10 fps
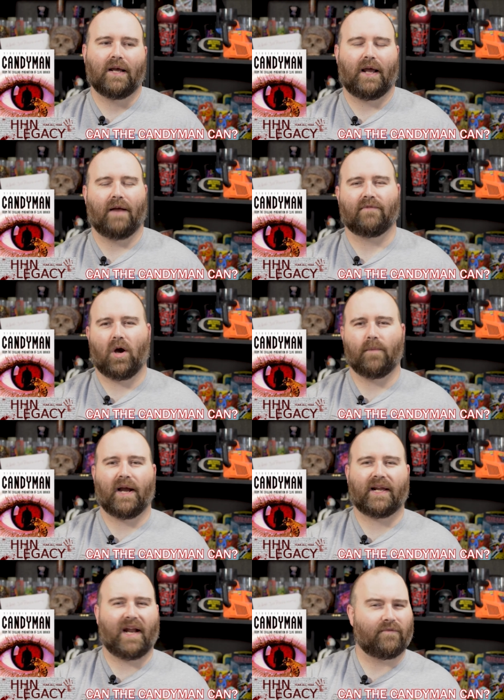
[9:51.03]
And I've gone
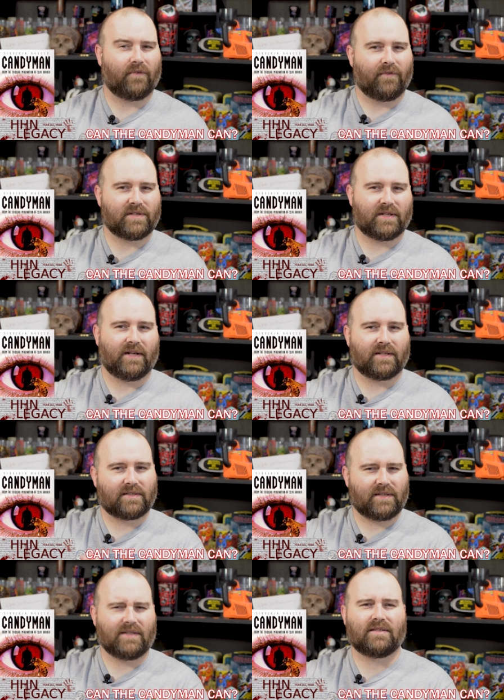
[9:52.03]
back and I've revisited it
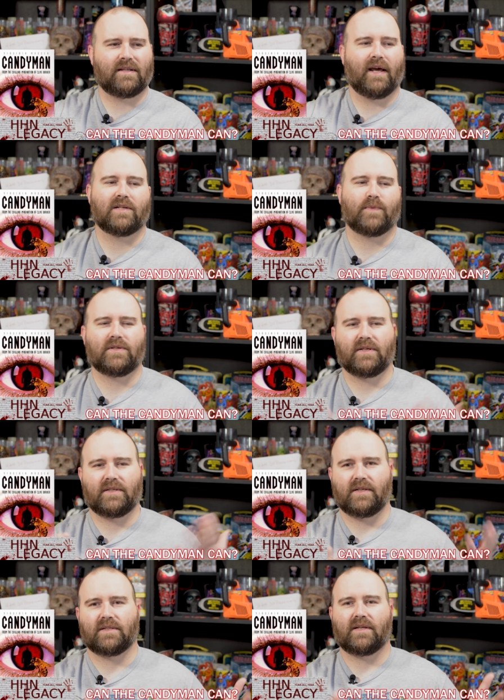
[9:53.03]
since then, especially
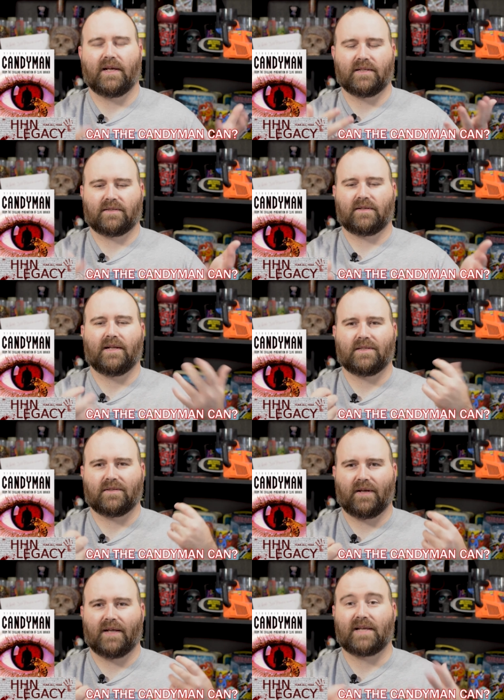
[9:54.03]
since
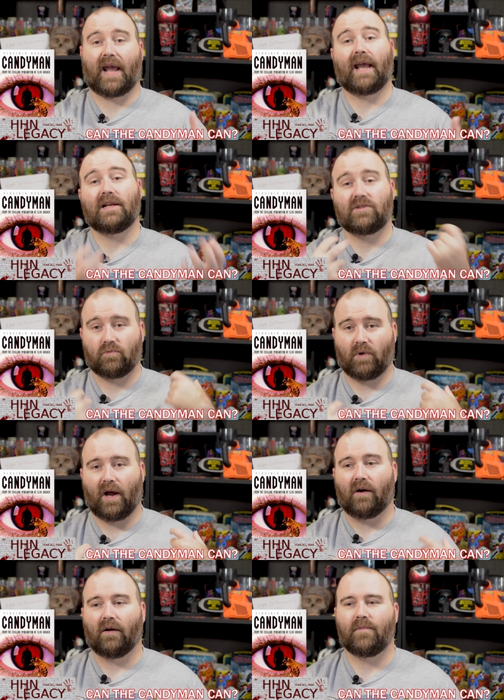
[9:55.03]
it's aged
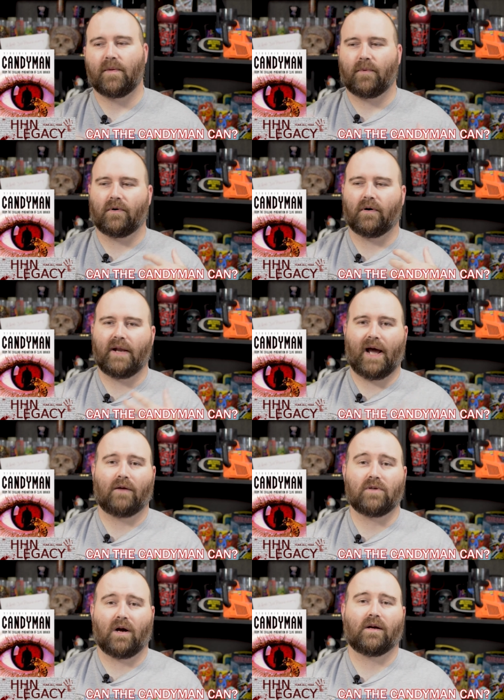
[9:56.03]
well and people
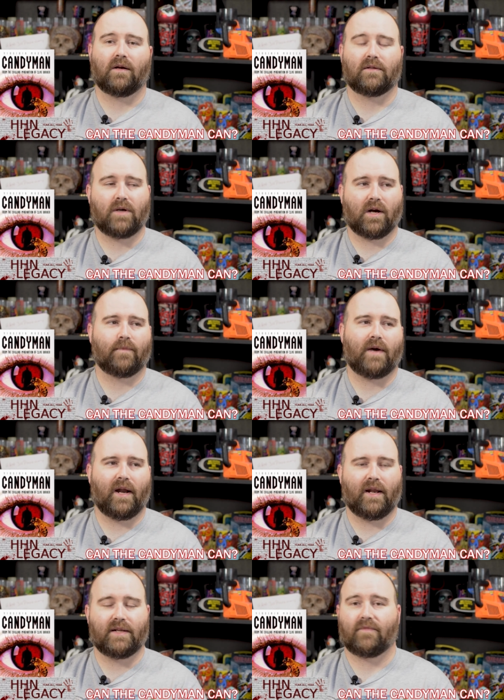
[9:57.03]
now talk
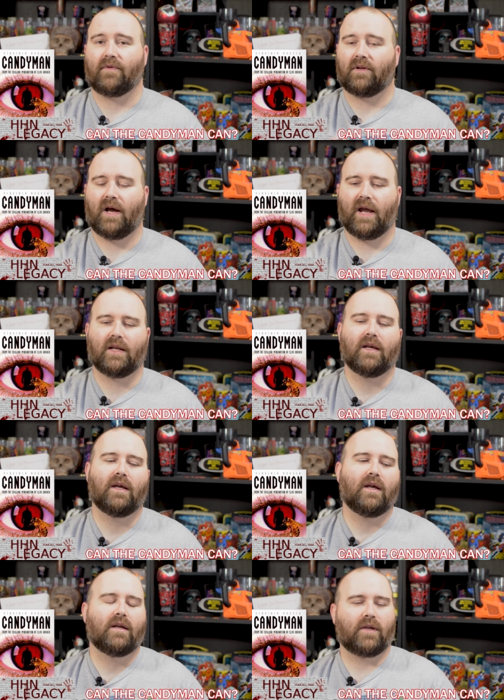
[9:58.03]
about it in a different light.
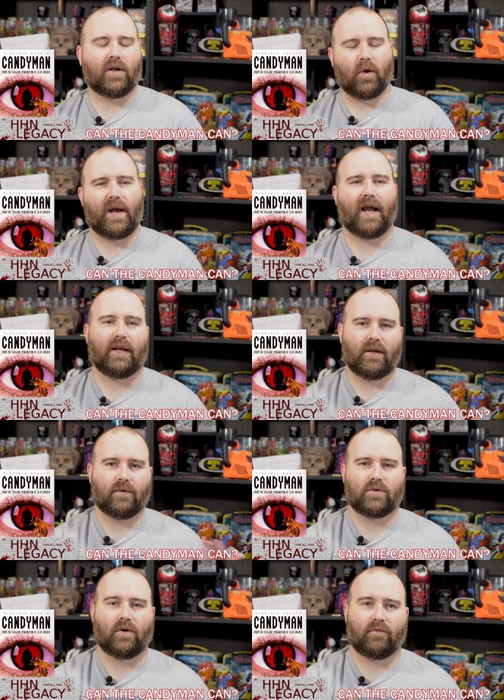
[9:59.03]
So you go back and
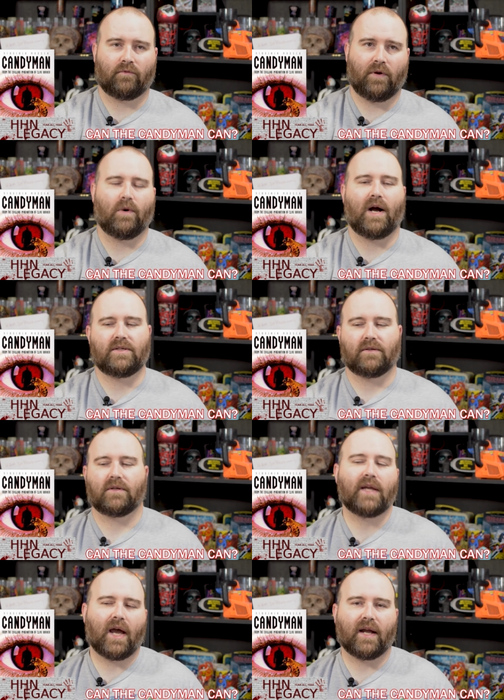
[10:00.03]
you sort of rewatch and you're
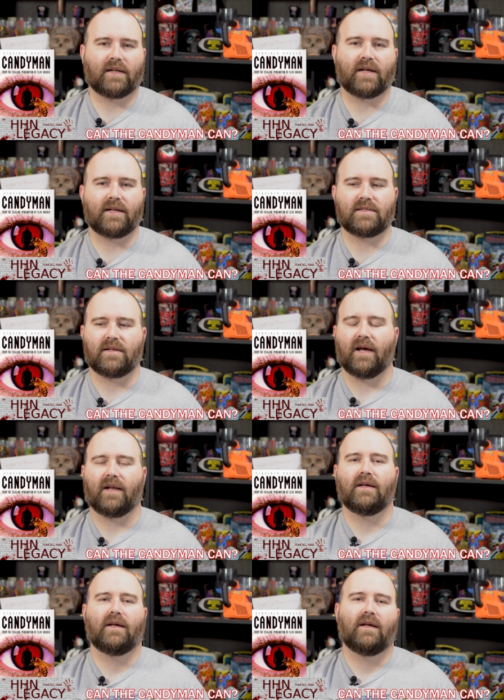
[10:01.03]
like, yeah, I could see that.